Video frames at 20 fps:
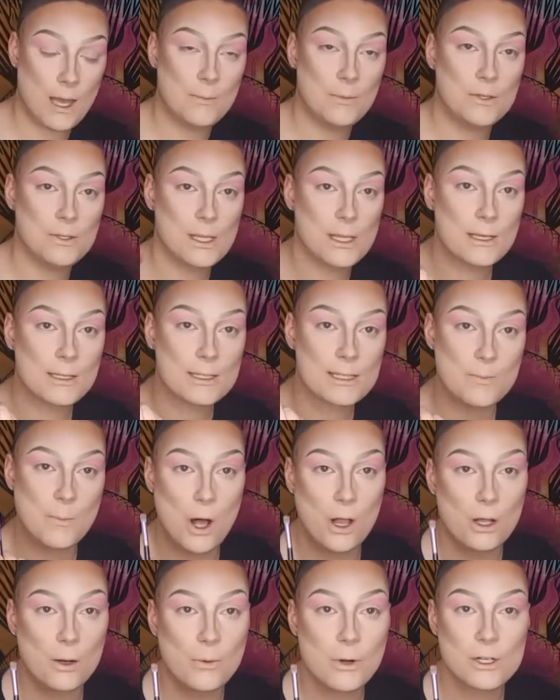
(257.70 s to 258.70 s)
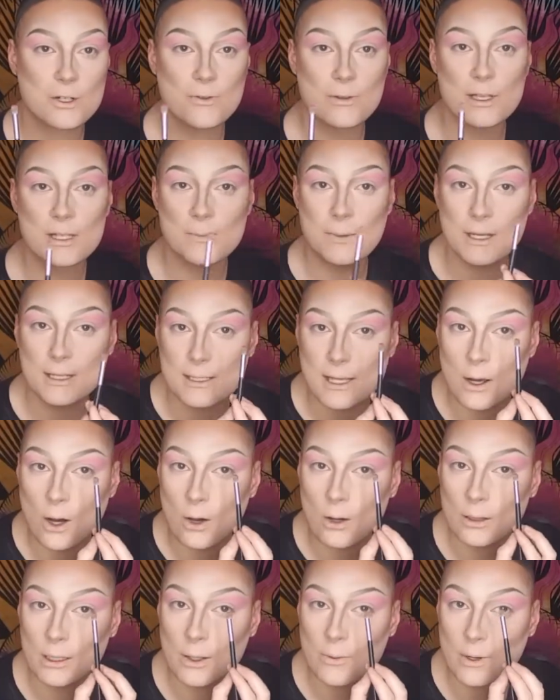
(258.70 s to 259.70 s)
I'm using a smaller brush for this because I
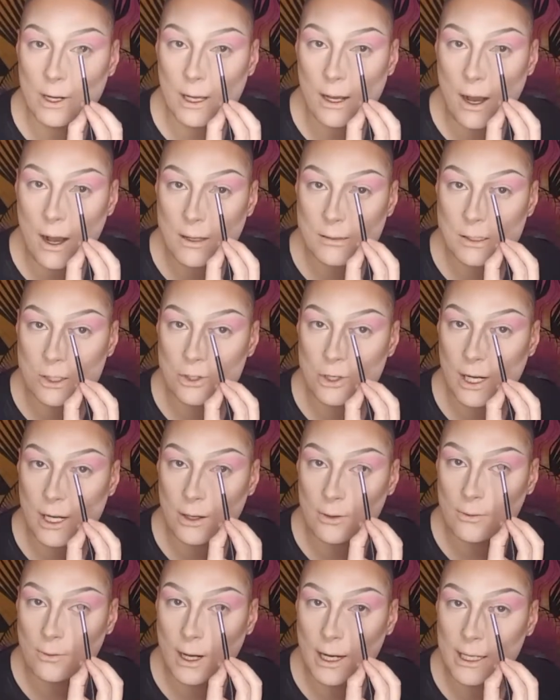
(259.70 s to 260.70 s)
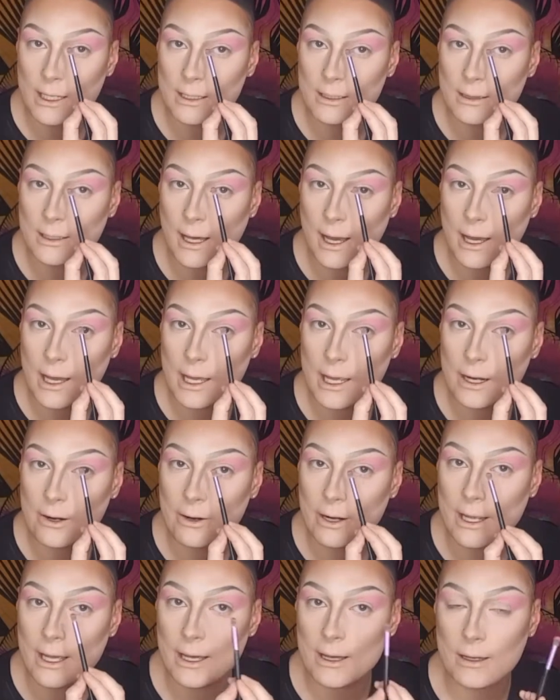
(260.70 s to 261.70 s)
only want to concentrate it right in that
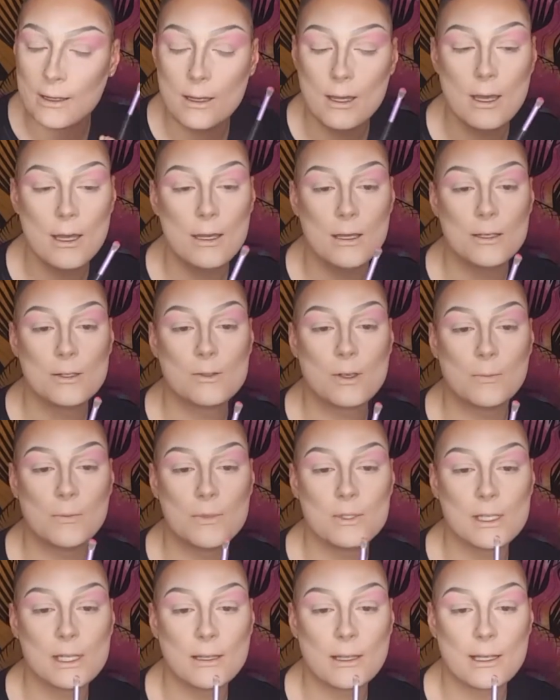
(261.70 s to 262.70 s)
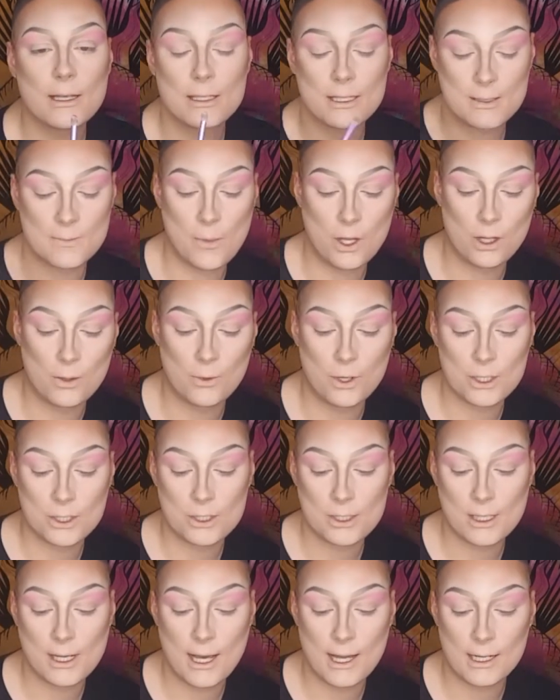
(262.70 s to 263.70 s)
area. So I'm using like a smaller
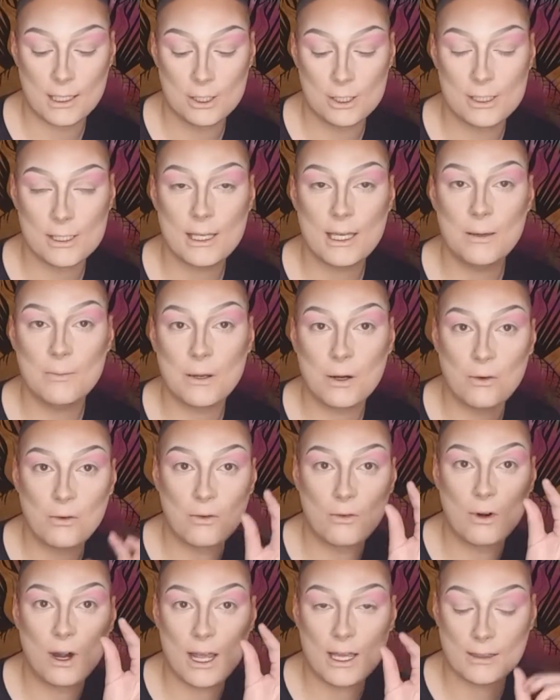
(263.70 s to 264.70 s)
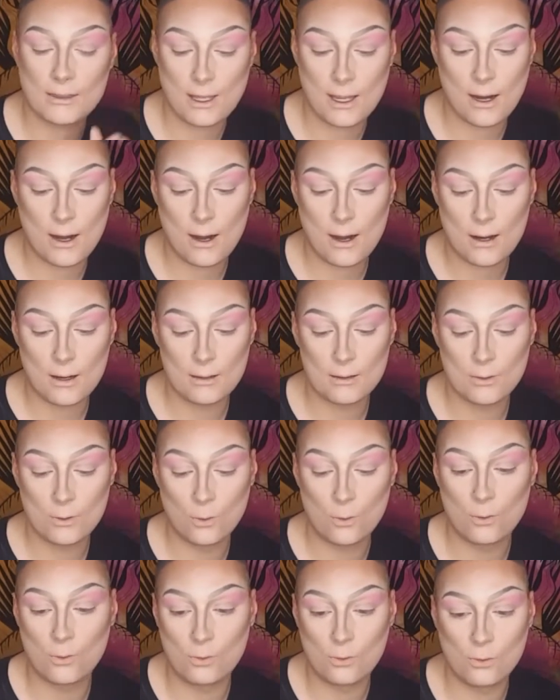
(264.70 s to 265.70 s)
brush to kind of just keep it right there,
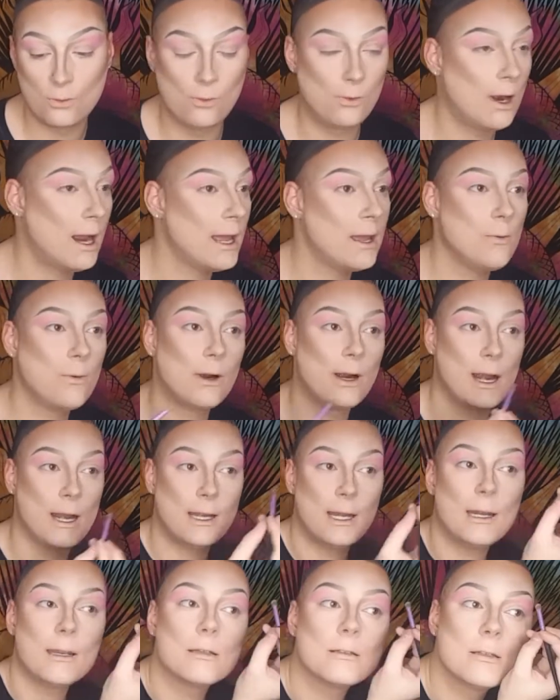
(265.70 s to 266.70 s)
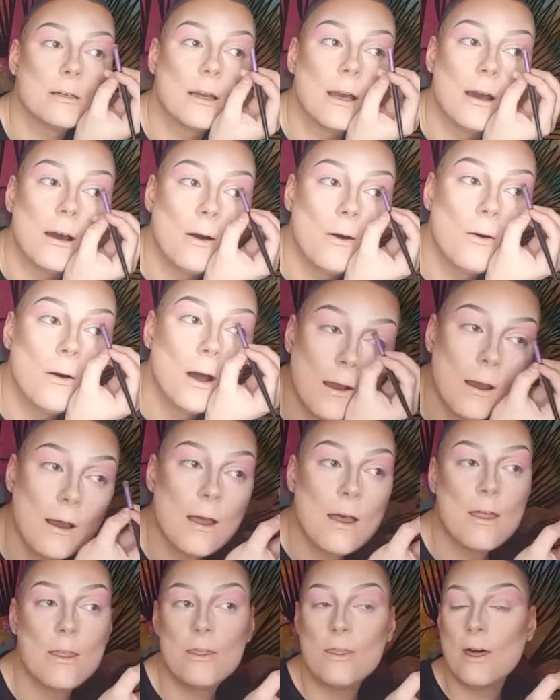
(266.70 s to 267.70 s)
right where I need it to go.
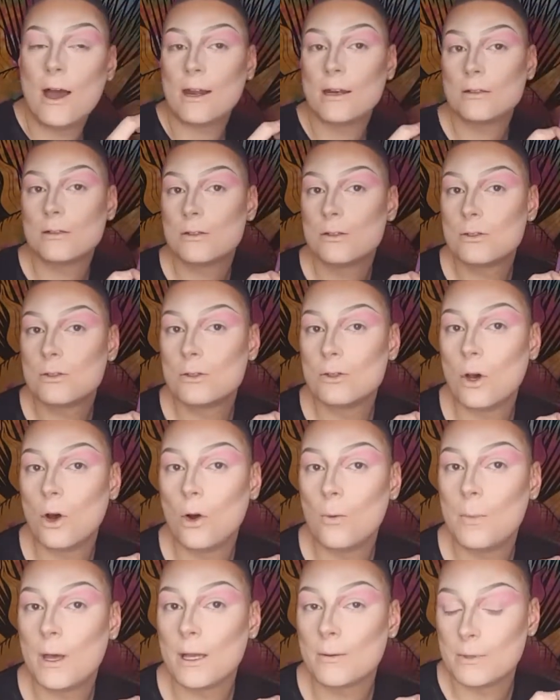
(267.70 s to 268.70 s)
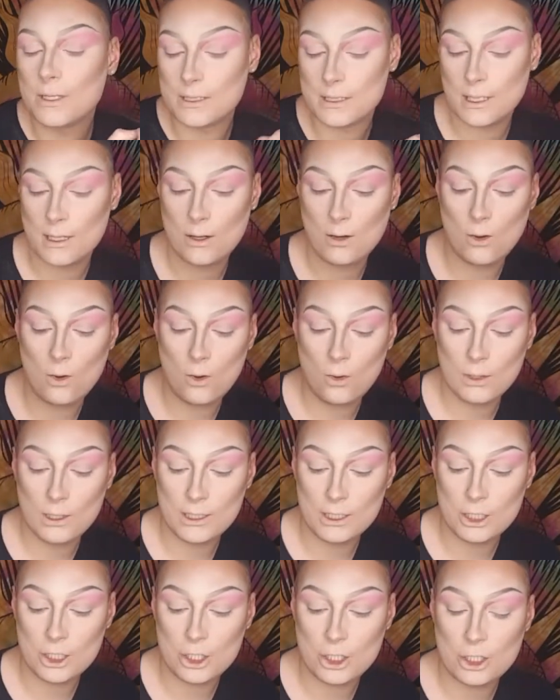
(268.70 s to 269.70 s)
That is so pigmented,
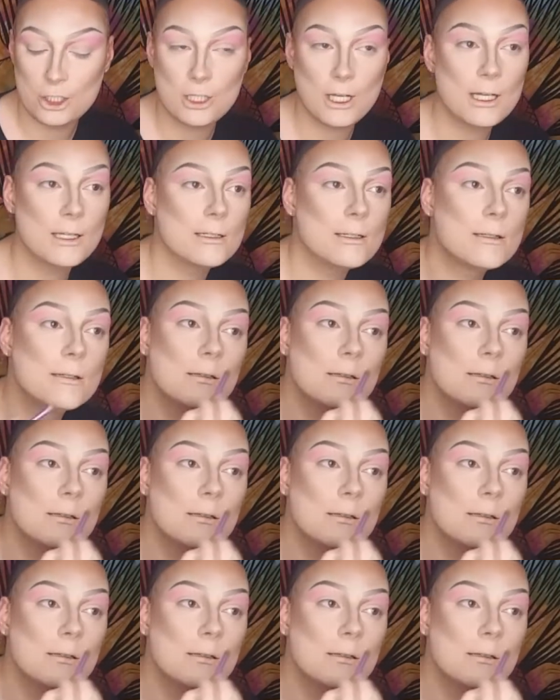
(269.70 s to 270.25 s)
holy shit.